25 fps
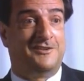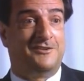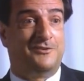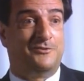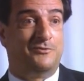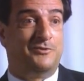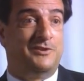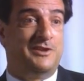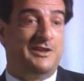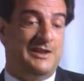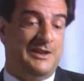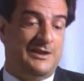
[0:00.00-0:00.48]

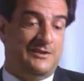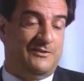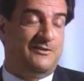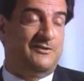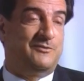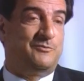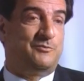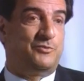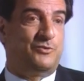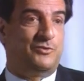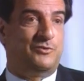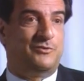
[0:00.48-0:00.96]
We
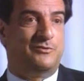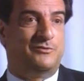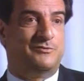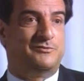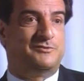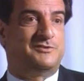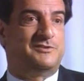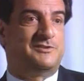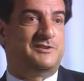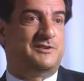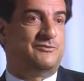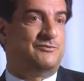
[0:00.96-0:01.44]
hadn't
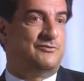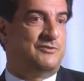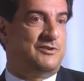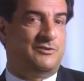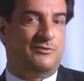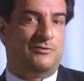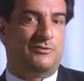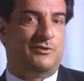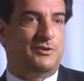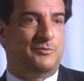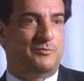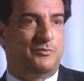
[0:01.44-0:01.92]
produced and we are
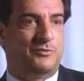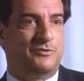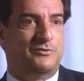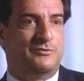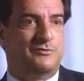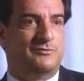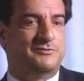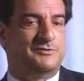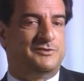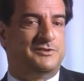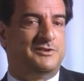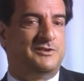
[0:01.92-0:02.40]
not
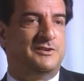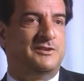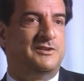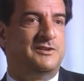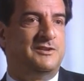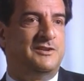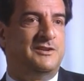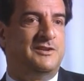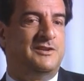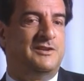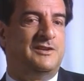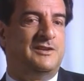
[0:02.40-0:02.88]
producing,
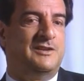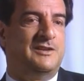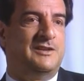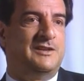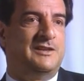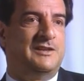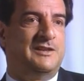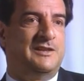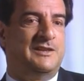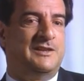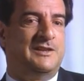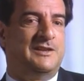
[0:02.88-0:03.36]

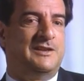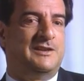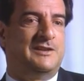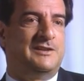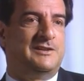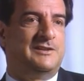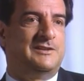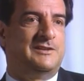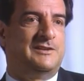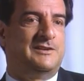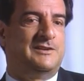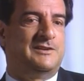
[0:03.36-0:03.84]

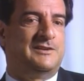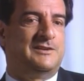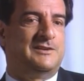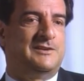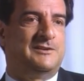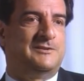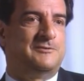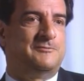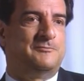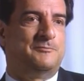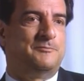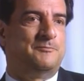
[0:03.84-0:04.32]
and
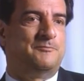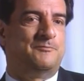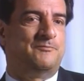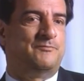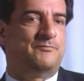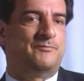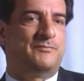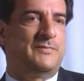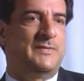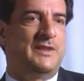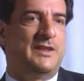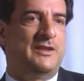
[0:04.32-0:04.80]

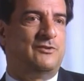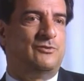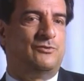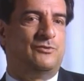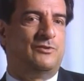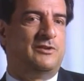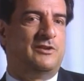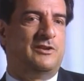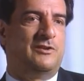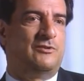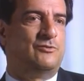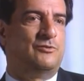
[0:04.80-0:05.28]

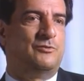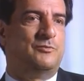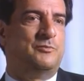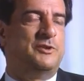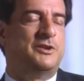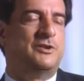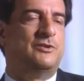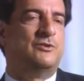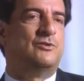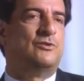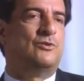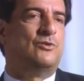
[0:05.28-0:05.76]
there would
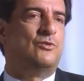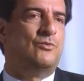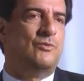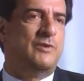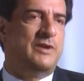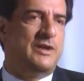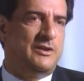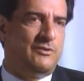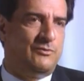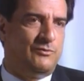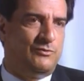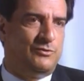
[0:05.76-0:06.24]
be no
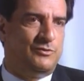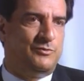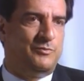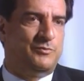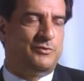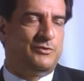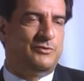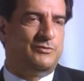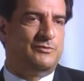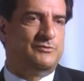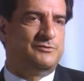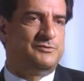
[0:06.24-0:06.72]
way we would
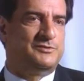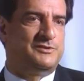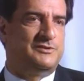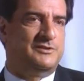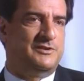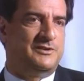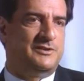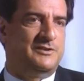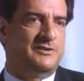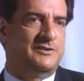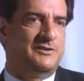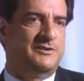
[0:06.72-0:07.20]
produce
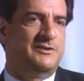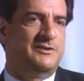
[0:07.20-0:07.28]
there.